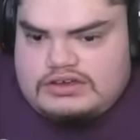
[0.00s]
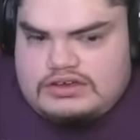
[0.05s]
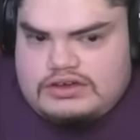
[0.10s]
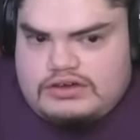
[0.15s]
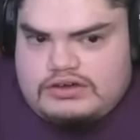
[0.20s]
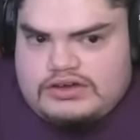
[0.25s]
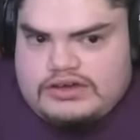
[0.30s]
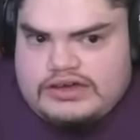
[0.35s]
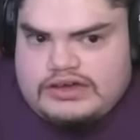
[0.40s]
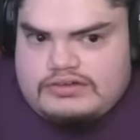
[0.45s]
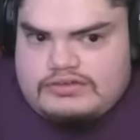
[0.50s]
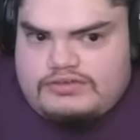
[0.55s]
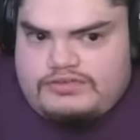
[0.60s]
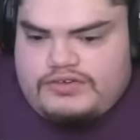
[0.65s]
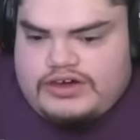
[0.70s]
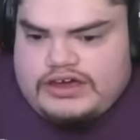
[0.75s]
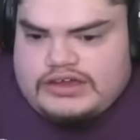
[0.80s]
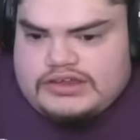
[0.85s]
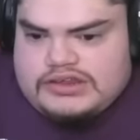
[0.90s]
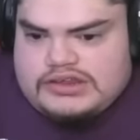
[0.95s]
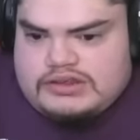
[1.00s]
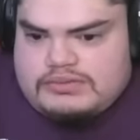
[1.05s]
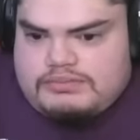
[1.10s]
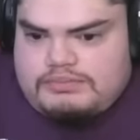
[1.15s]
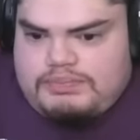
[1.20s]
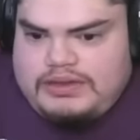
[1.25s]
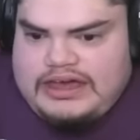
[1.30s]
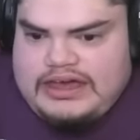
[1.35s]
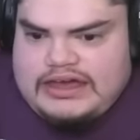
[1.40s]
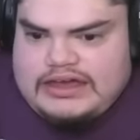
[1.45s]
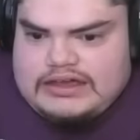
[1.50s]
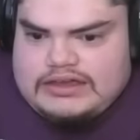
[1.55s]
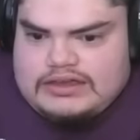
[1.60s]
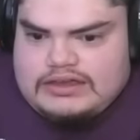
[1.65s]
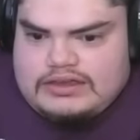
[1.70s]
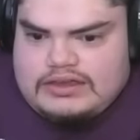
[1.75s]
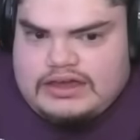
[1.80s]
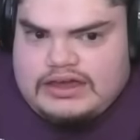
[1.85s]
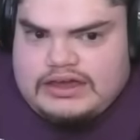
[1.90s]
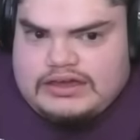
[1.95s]
Okay. Find some
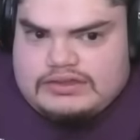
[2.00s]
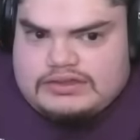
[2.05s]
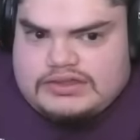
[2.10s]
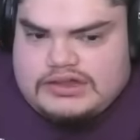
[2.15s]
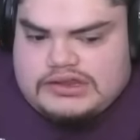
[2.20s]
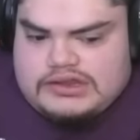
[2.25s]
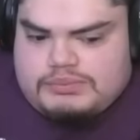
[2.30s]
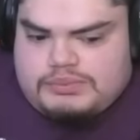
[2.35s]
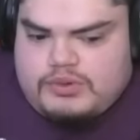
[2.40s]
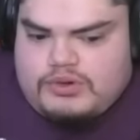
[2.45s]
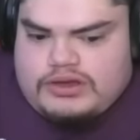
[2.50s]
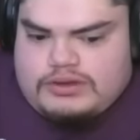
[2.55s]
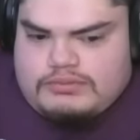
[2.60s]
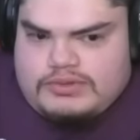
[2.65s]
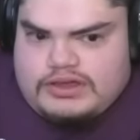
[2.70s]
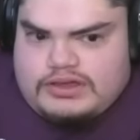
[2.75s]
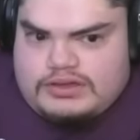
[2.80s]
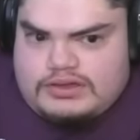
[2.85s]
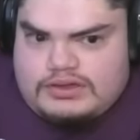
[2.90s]
pain and disappointment.